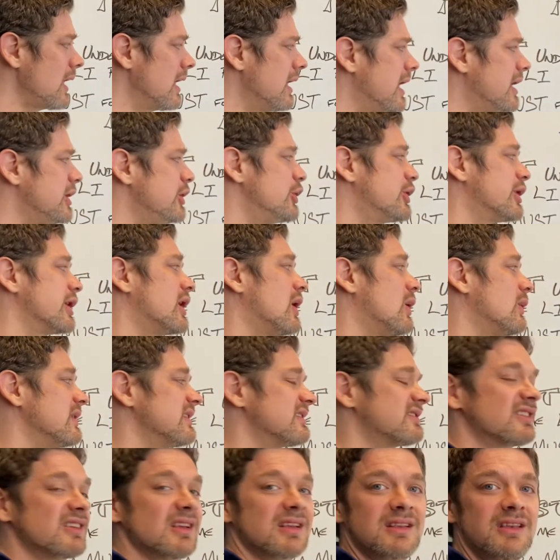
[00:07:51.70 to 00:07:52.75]
And you can
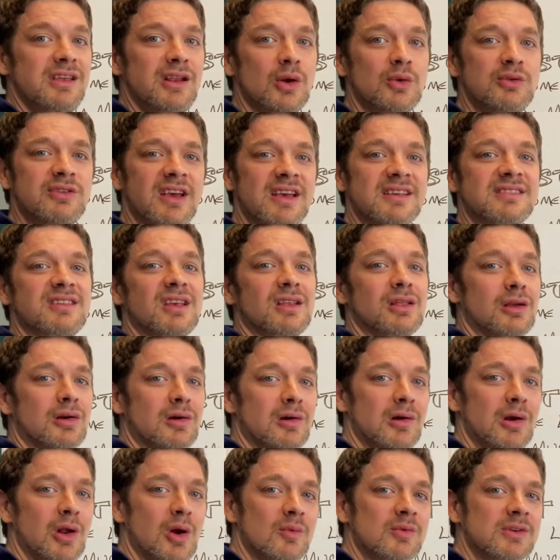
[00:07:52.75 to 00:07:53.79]
always, test and
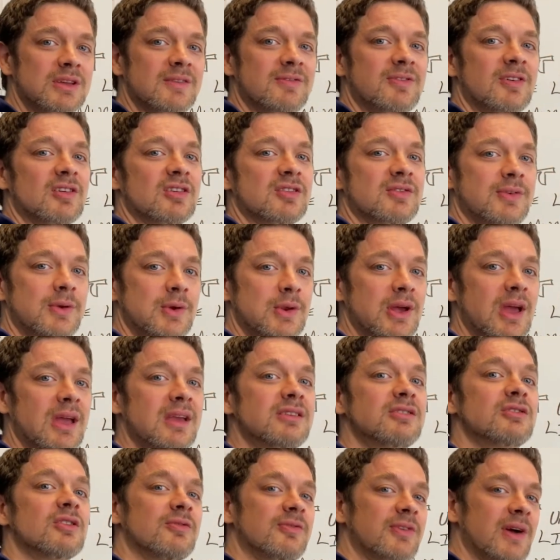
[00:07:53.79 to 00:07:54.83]
learn over the first few days.
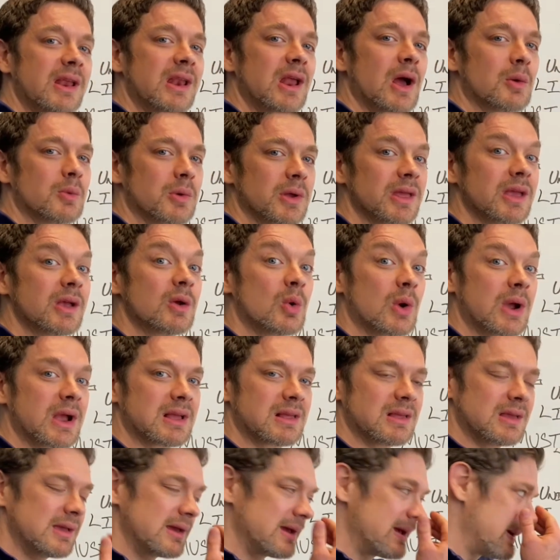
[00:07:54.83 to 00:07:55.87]
You'll find out really
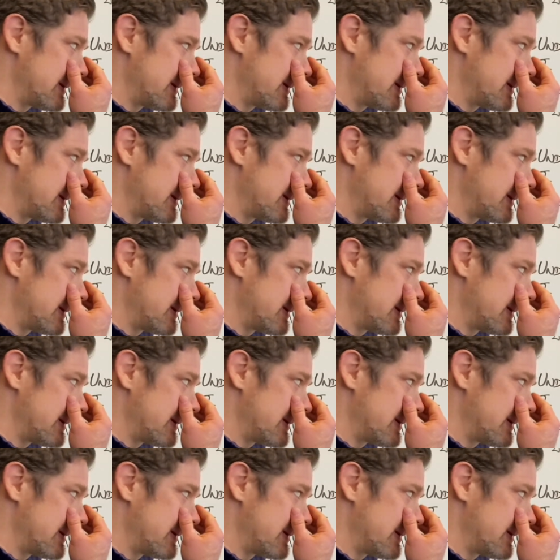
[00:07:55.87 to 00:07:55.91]
quickly.